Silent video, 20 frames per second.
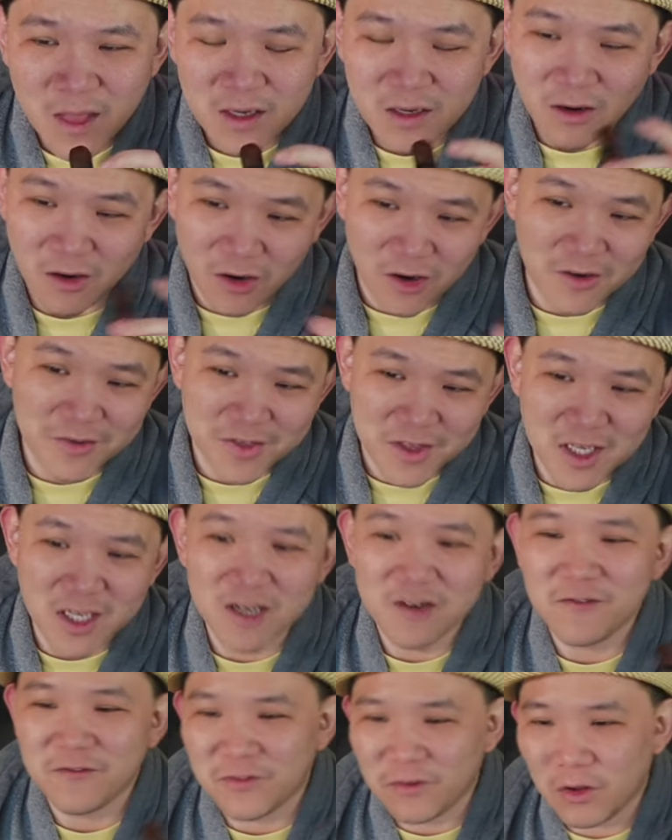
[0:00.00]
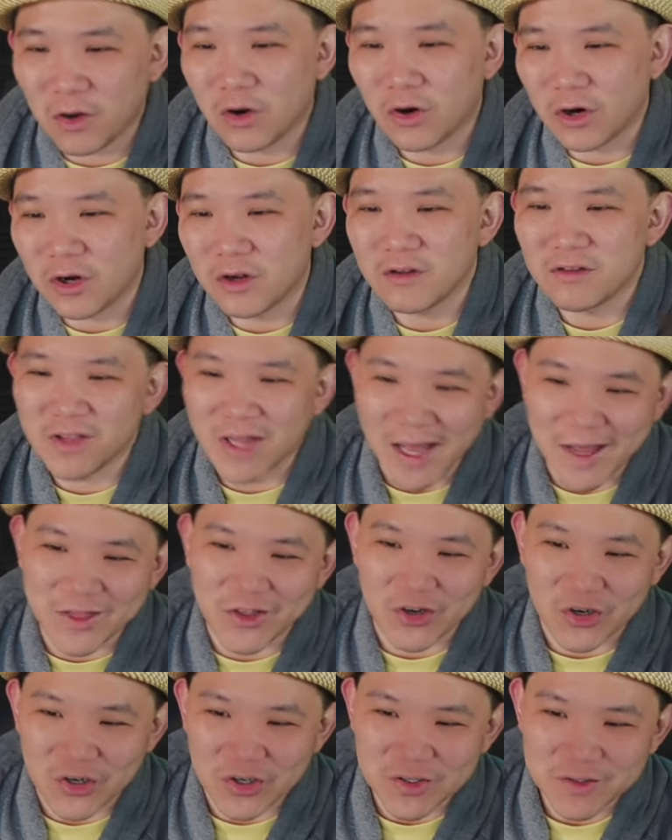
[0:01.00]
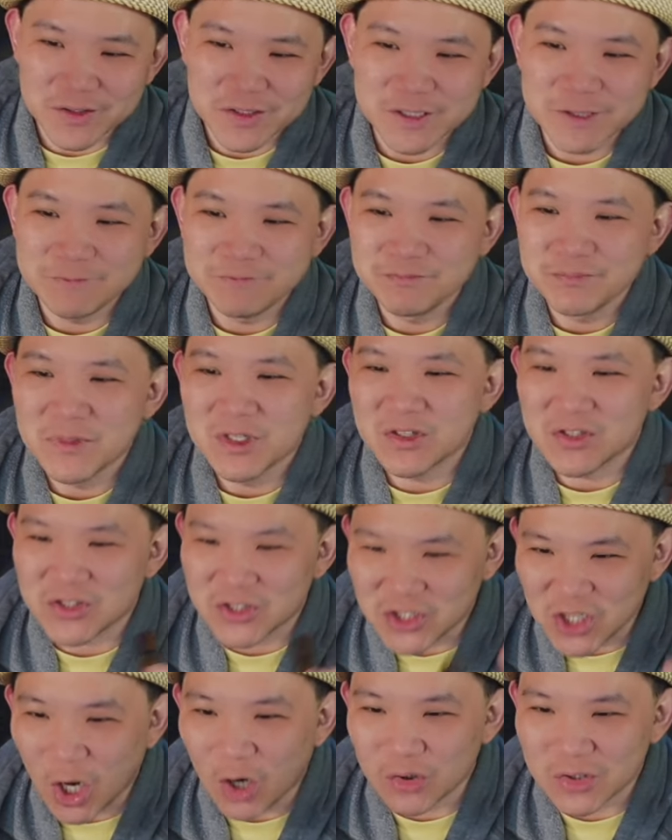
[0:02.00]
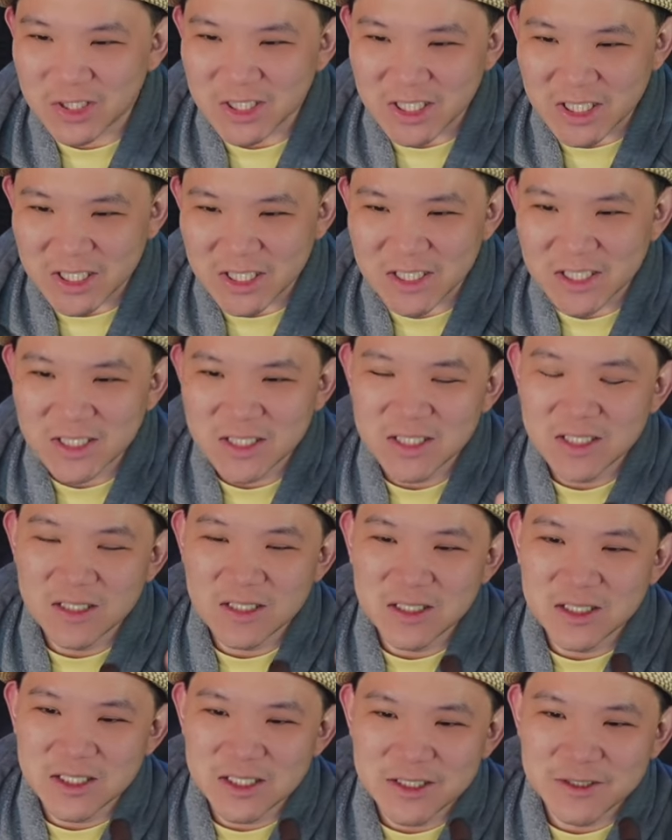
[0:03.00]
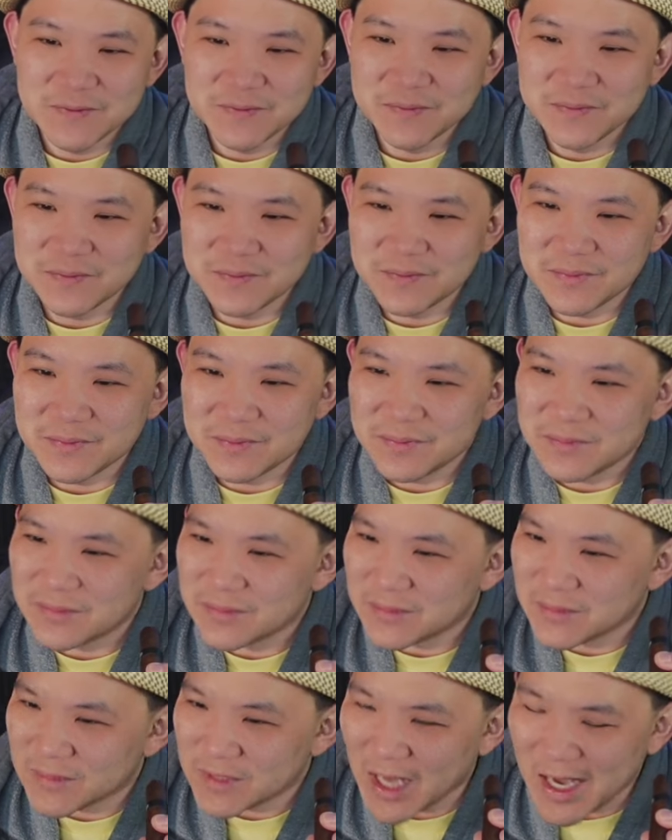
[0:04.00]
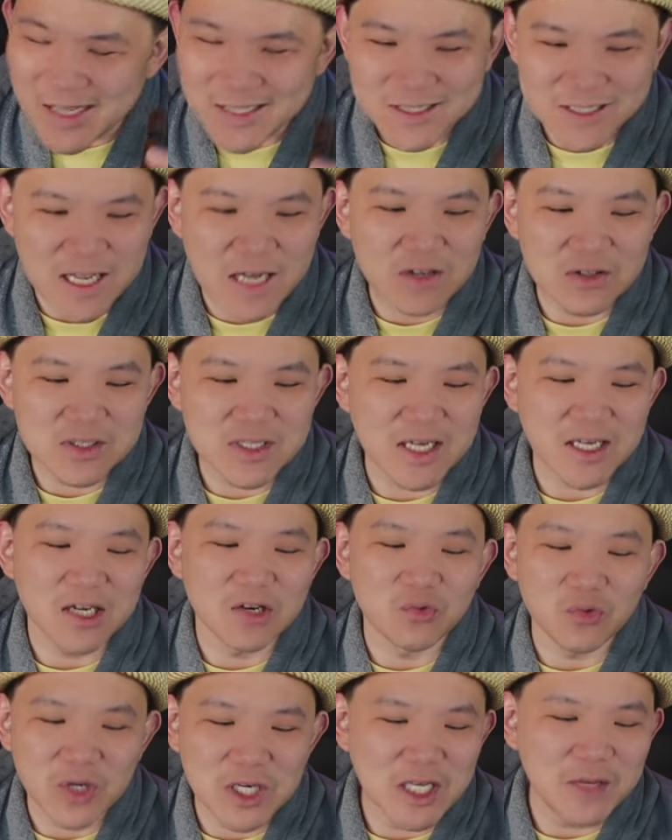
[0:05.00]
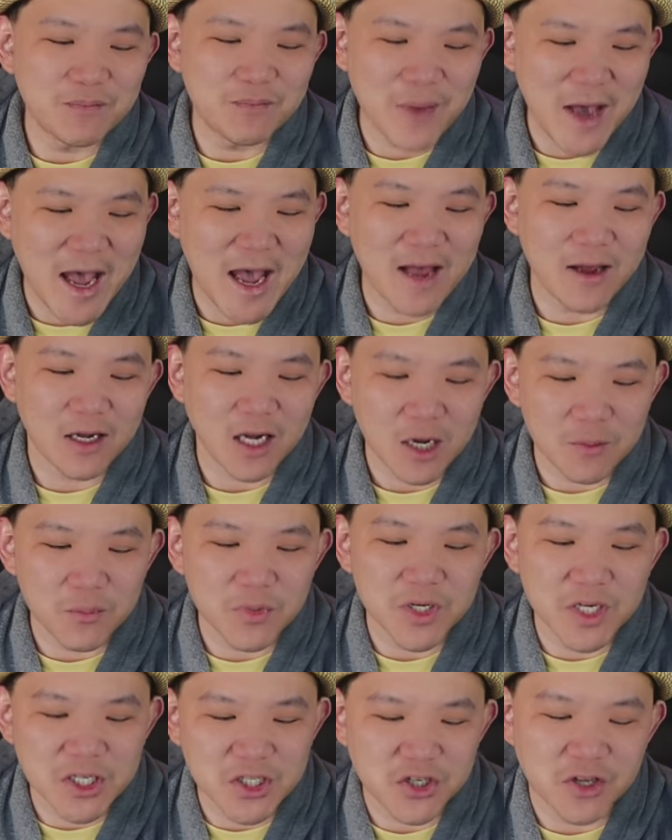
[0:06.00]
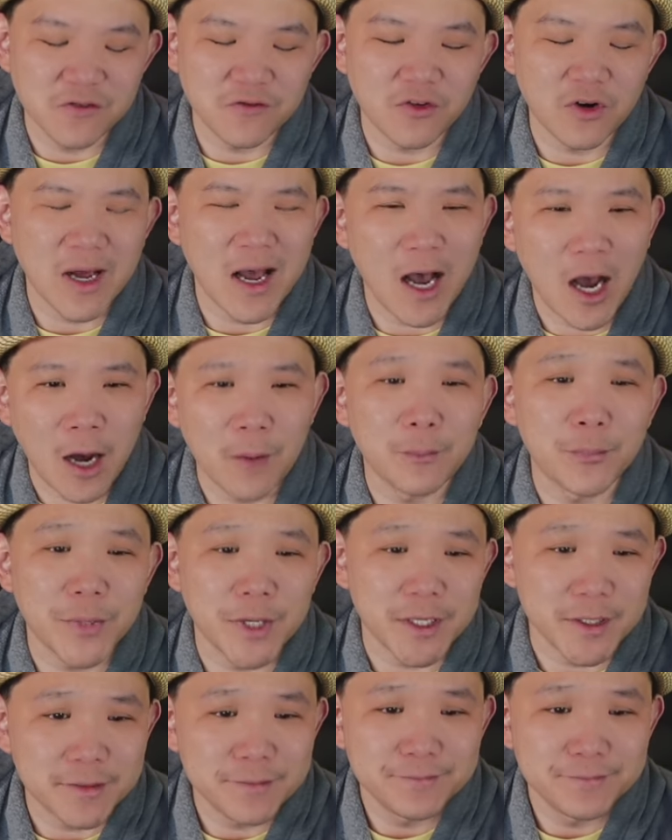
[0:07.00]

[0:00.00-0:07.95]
Earthy, floral, leather, salty. That sounds like a really bad combination for an armpit.